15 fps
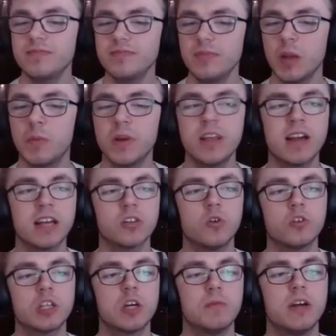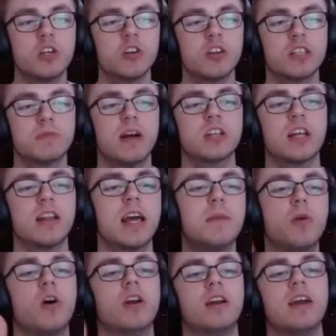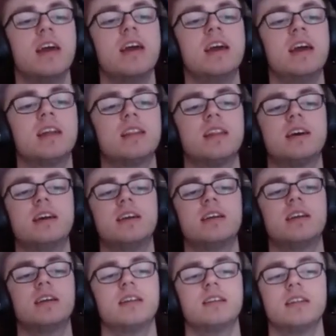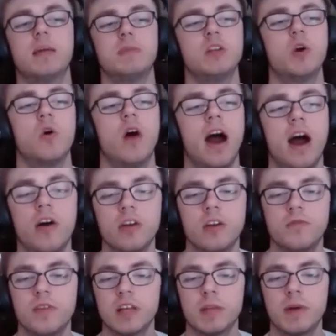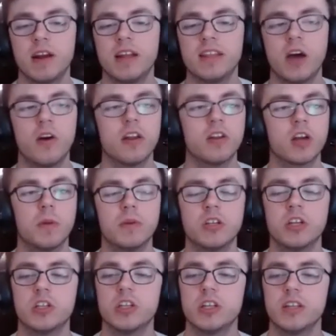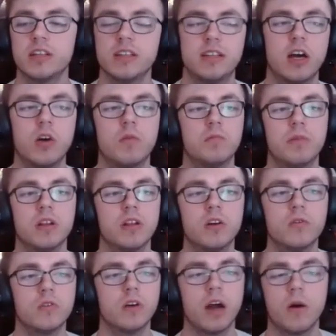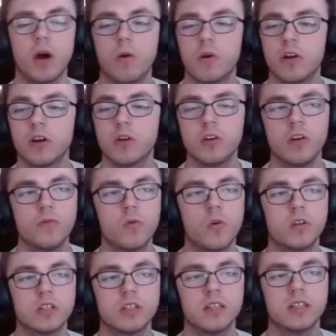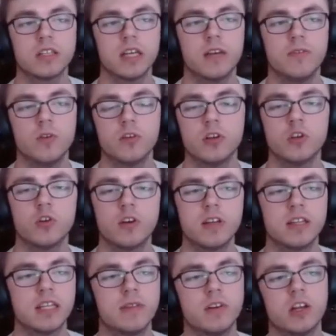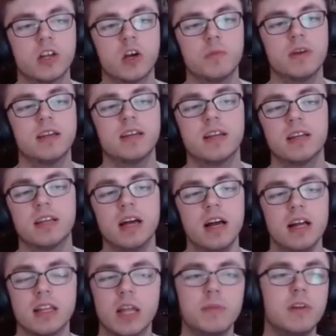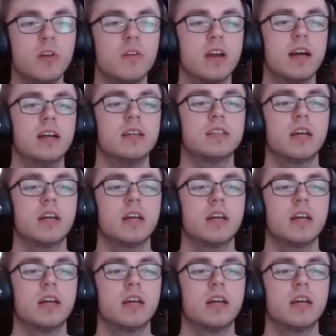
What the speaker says: But you guys also make sure to smash that like button, hit like, let me know how you feel about it down in the comment section down below. I want to know your thoughts on this, if you're enjoying it, if you're gonna go make it. Let me know, guys.